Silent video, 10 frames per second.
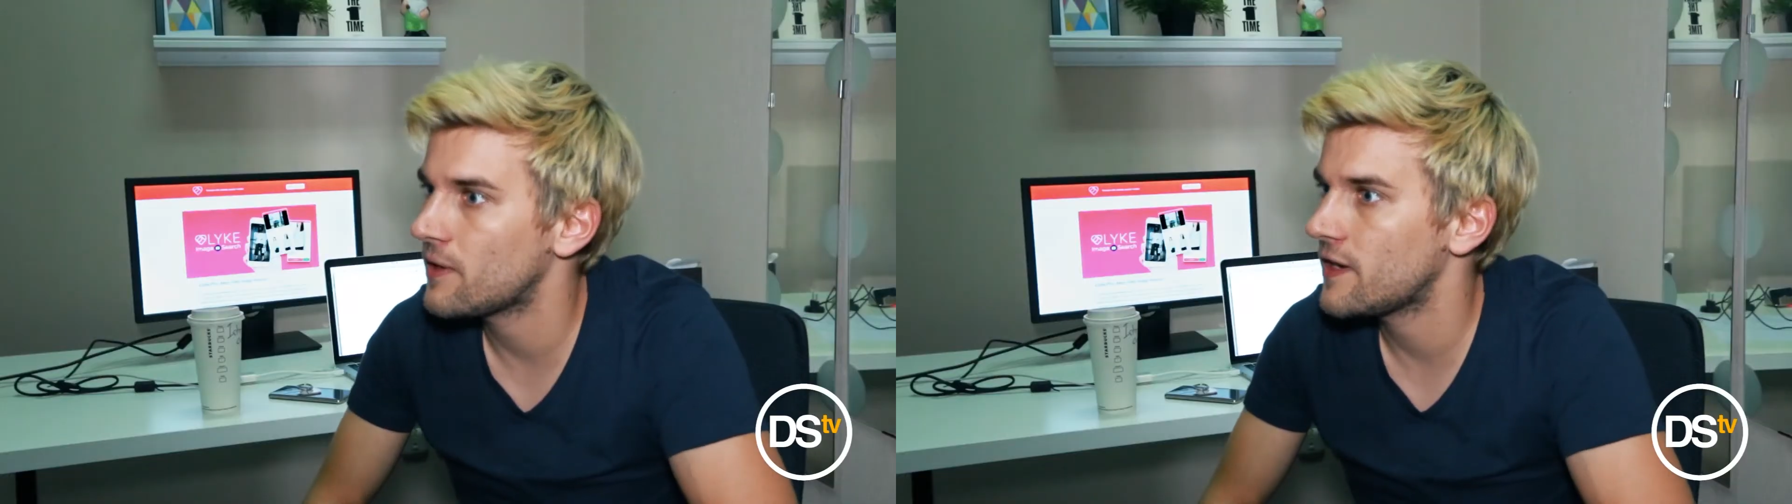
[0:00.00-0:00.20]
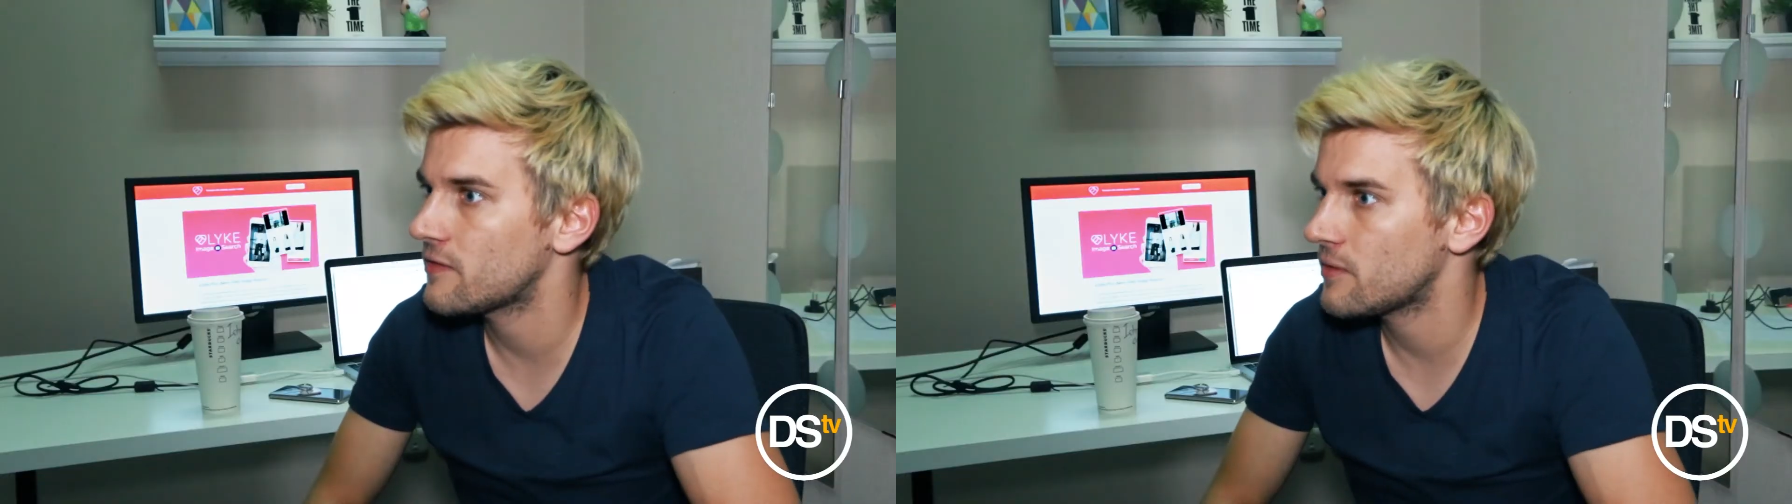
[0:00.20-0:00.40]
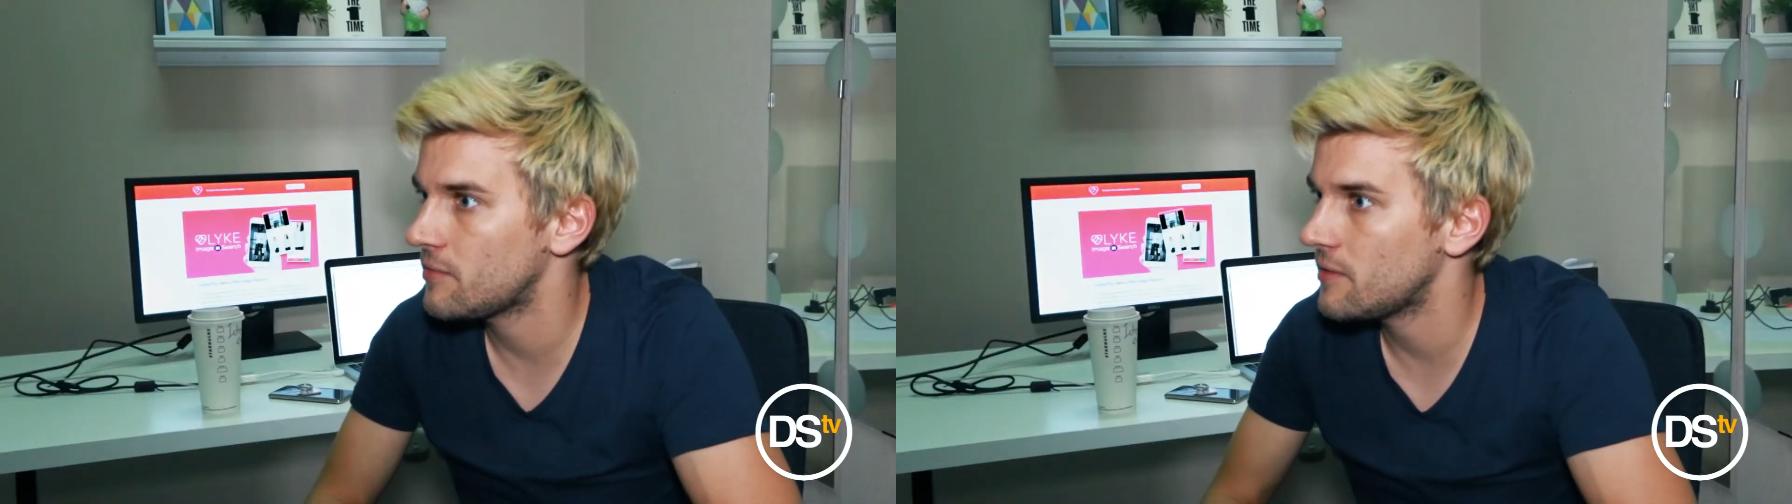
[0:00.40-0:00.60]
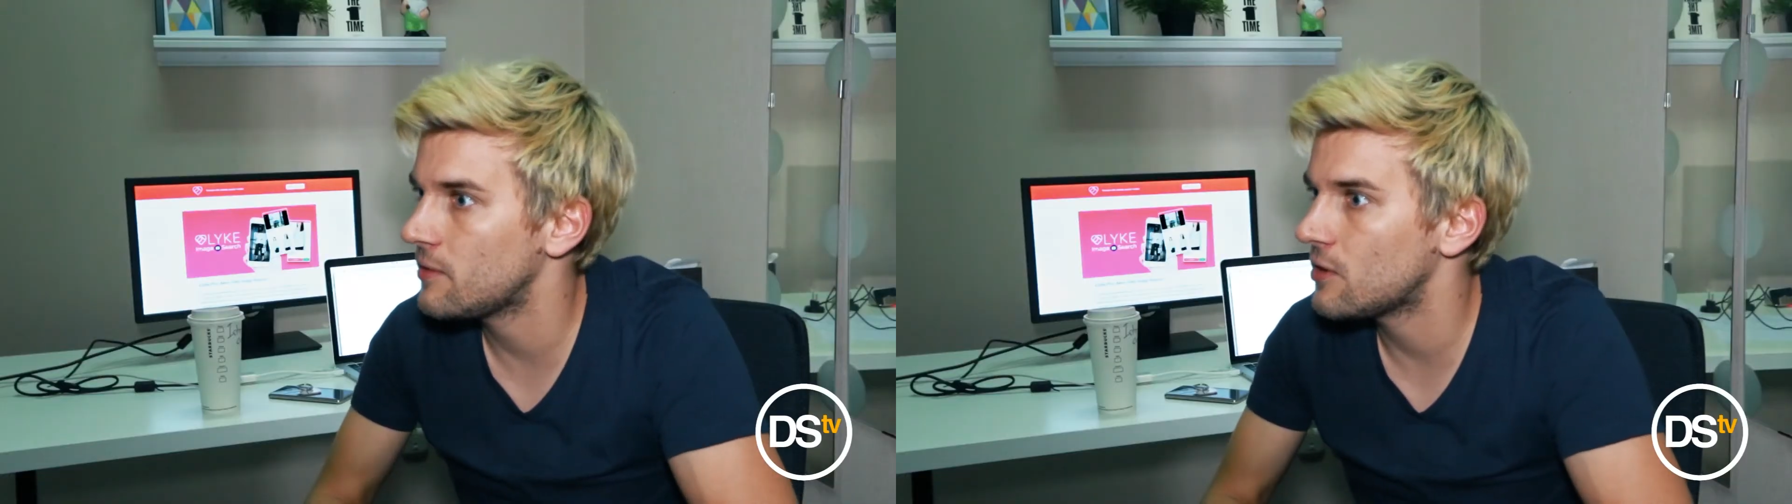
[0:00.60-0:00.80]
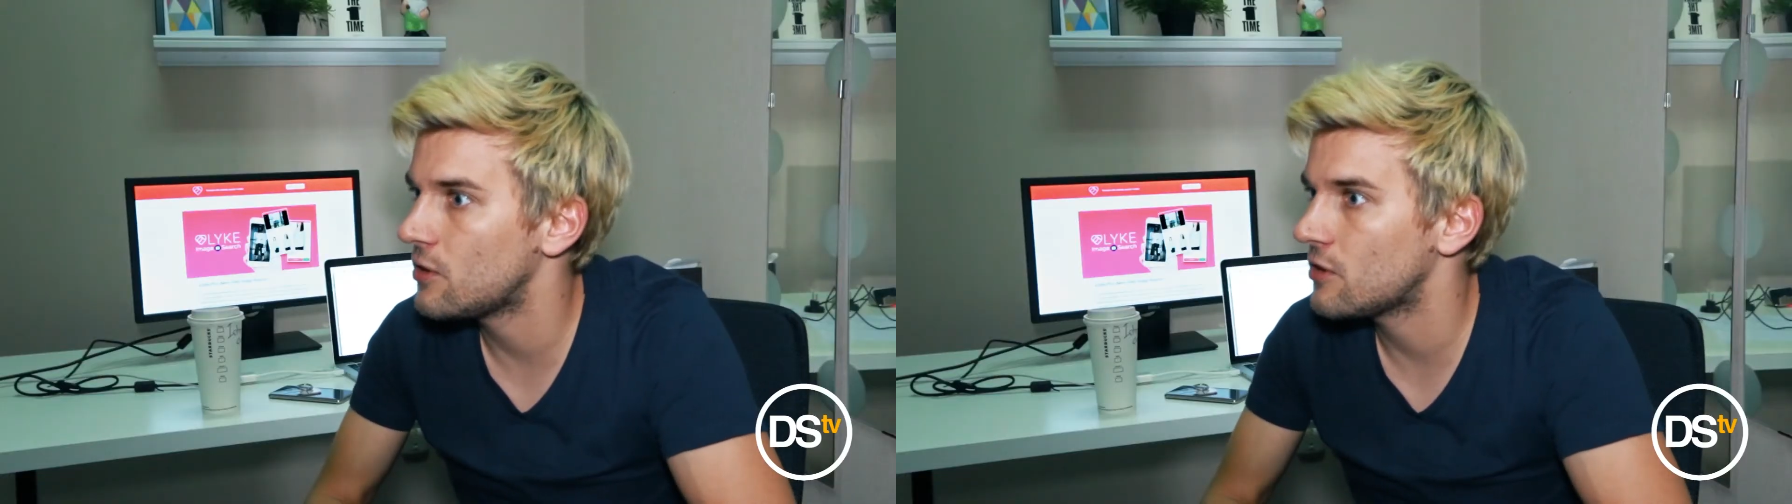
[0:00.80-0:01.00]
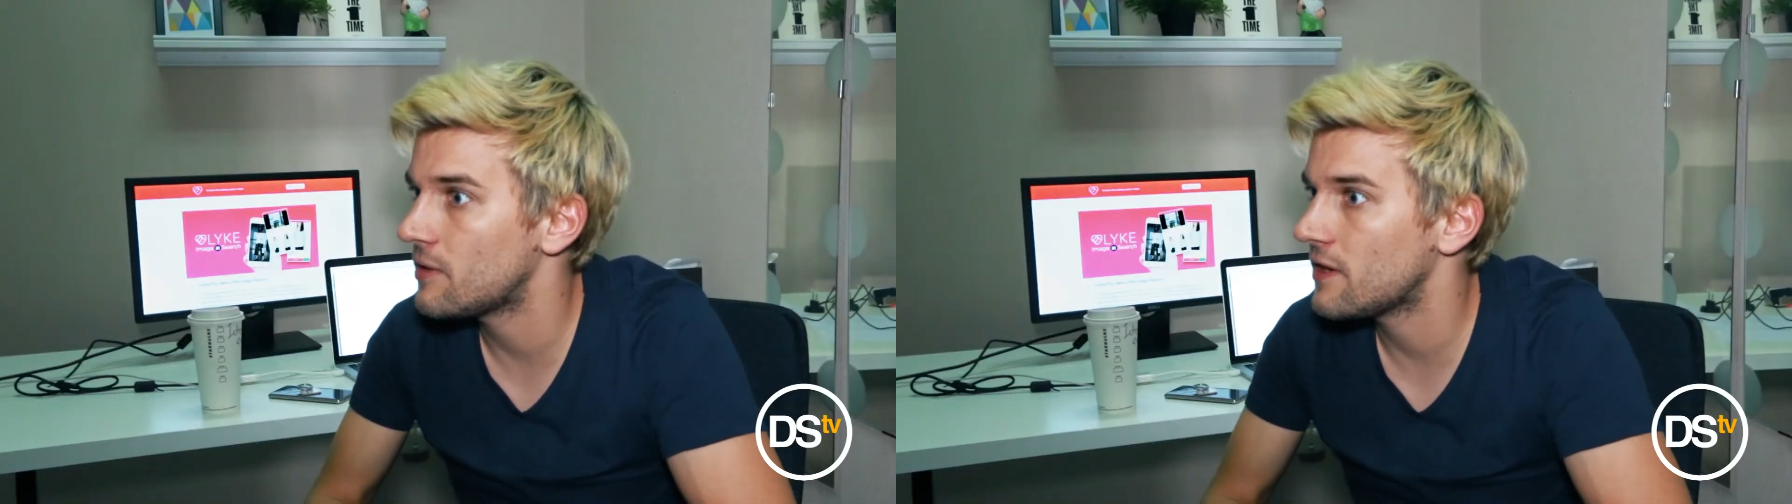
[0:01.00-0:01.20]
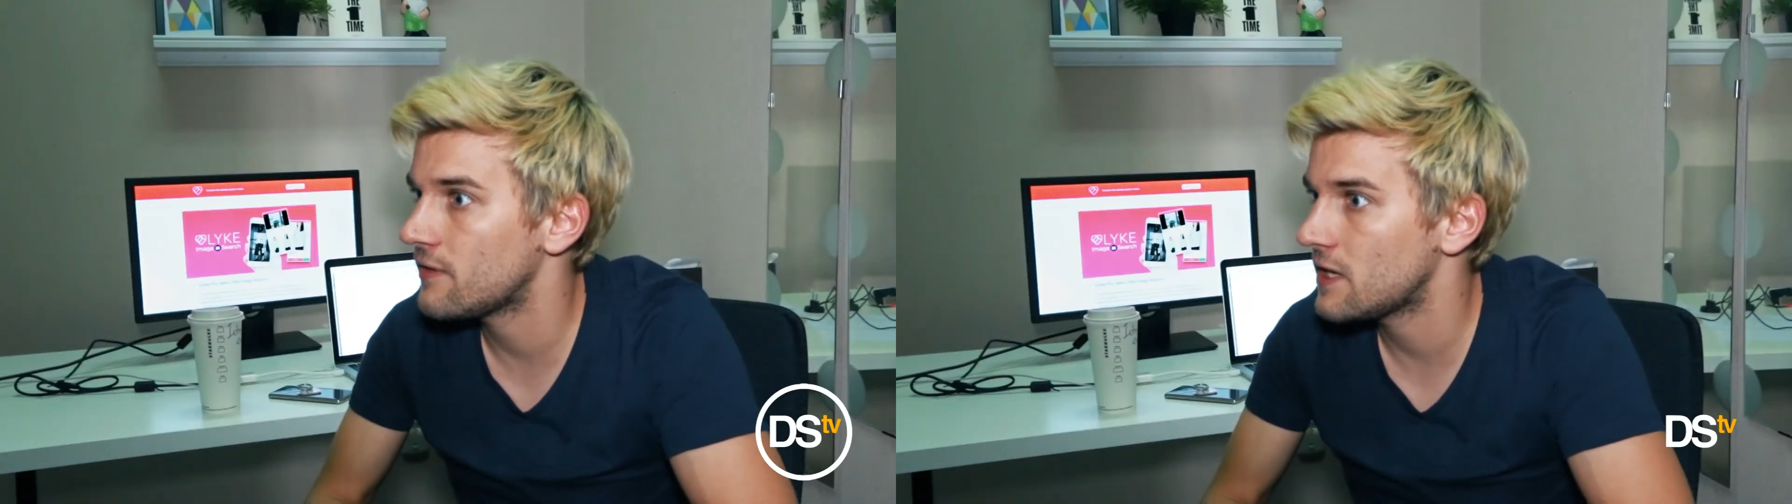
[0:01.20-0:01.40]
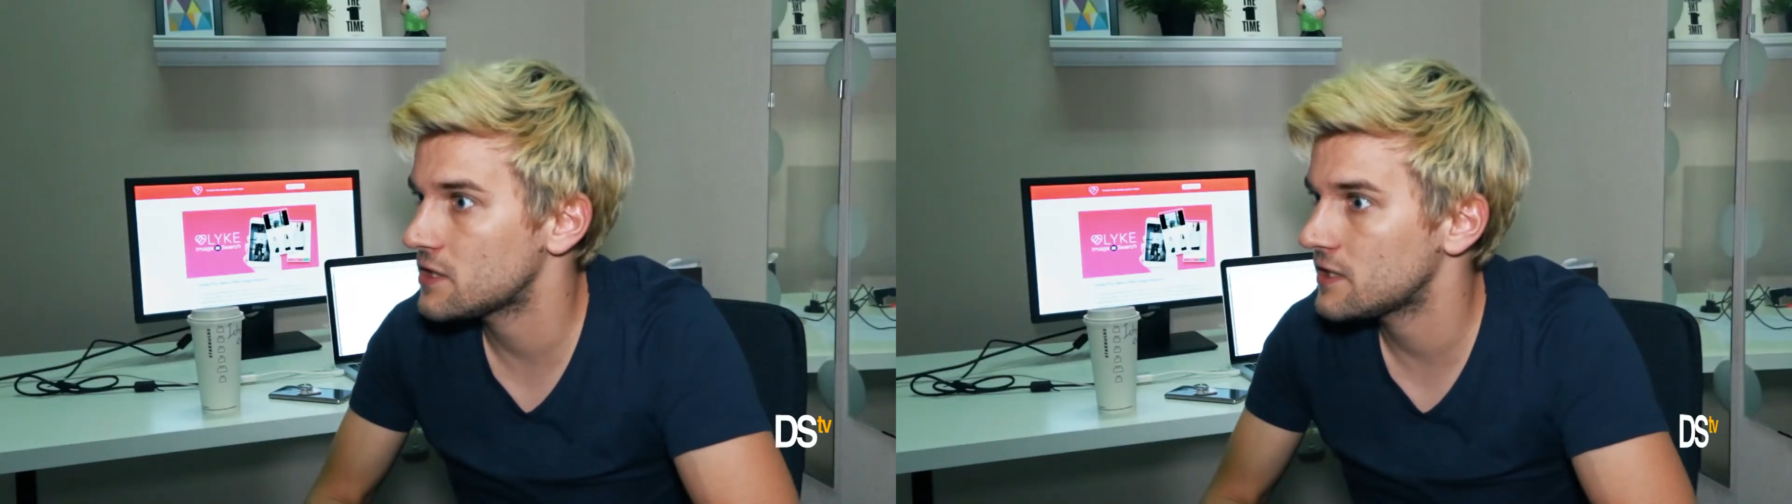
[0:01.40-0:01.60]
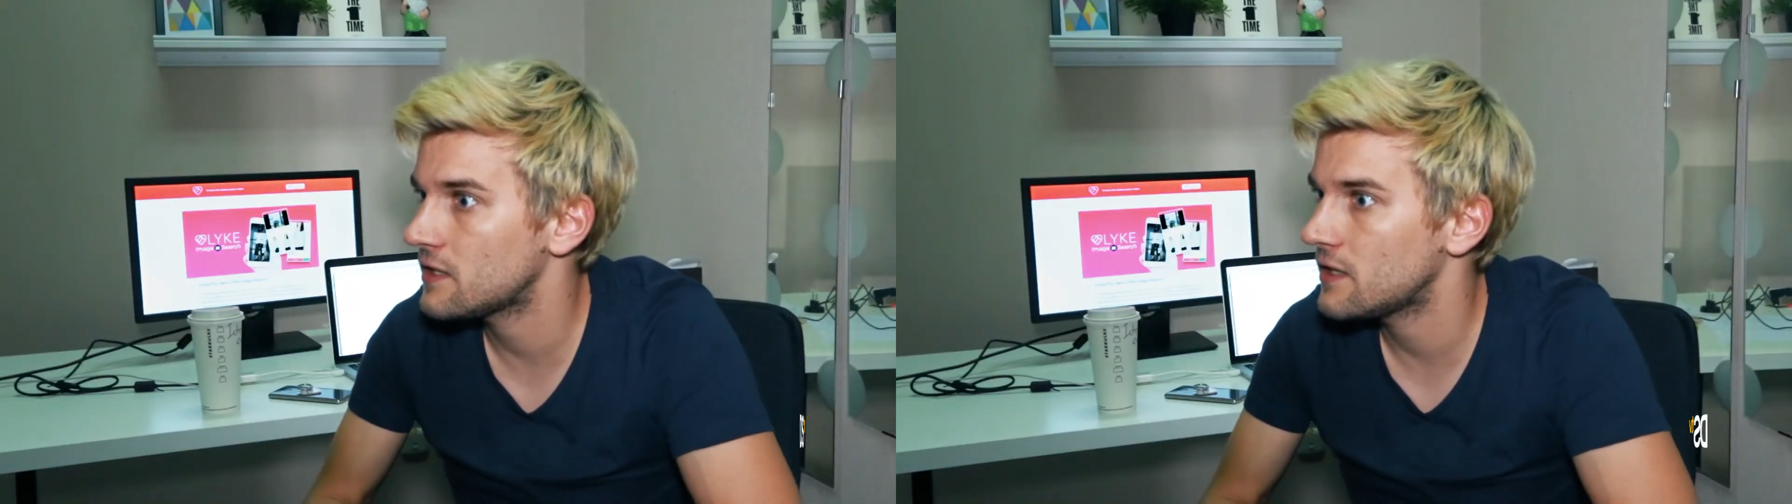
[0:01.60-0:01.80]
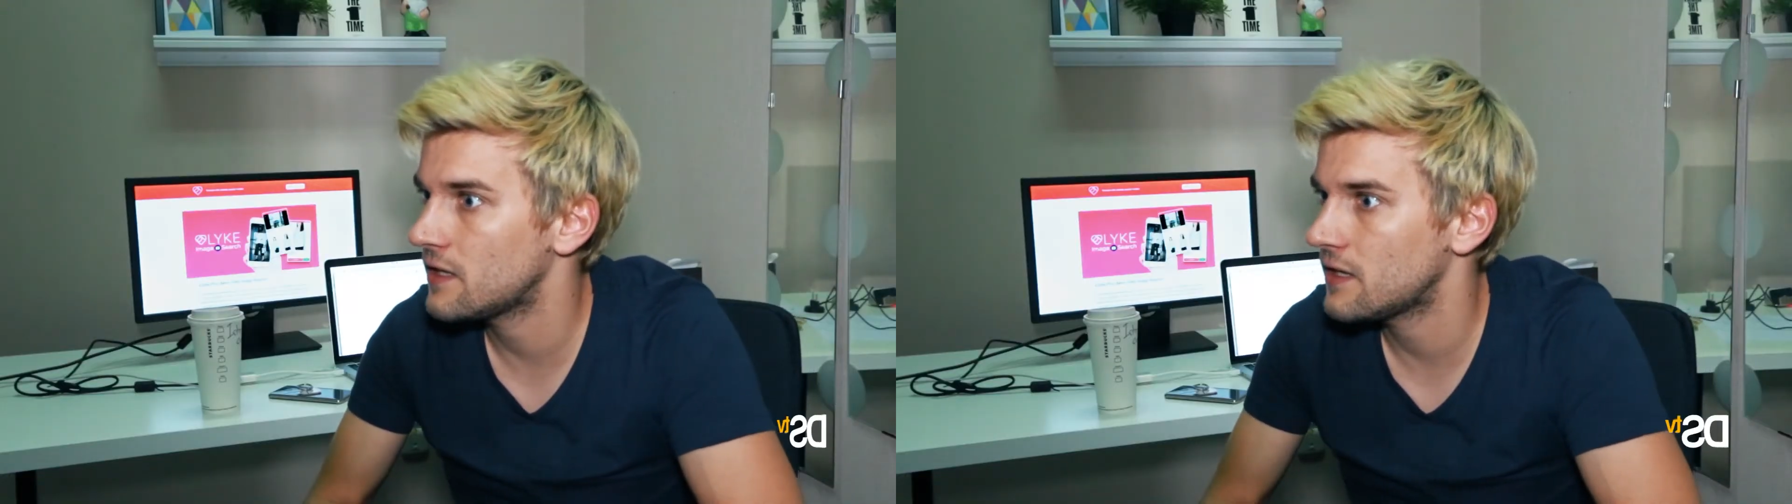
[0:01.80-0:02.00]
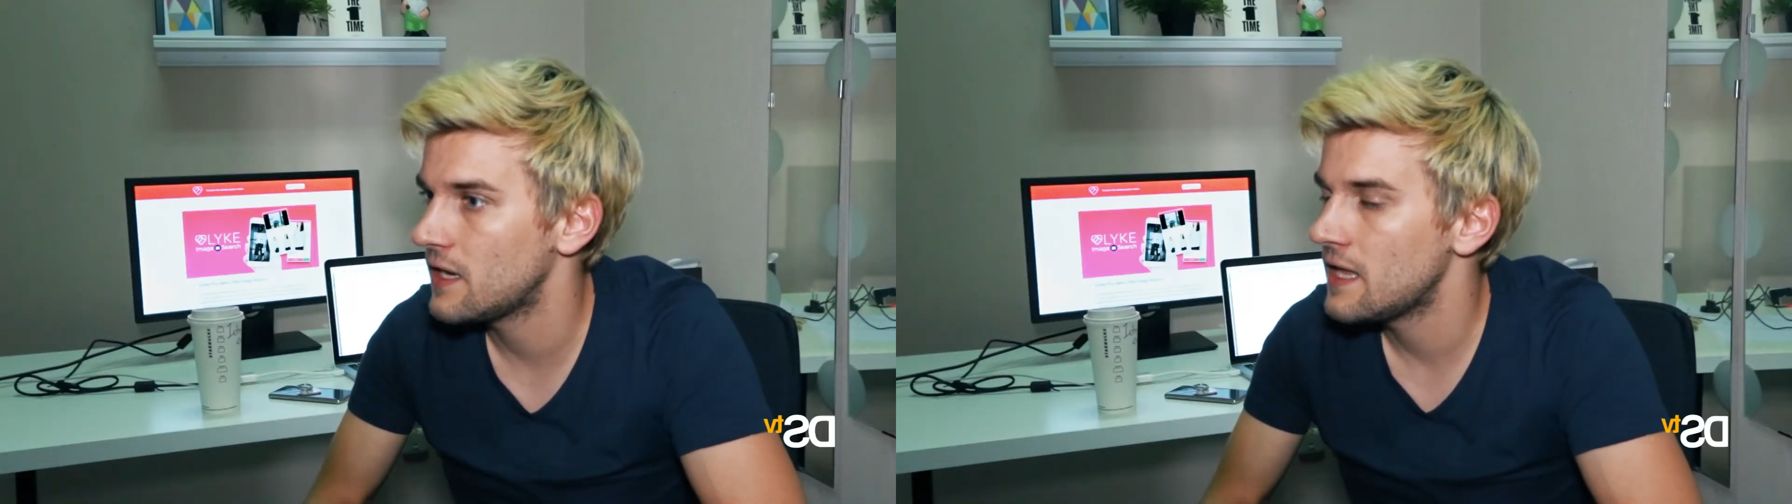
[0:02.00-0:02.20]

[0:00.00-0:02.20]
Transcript: place where people go to buy fashion and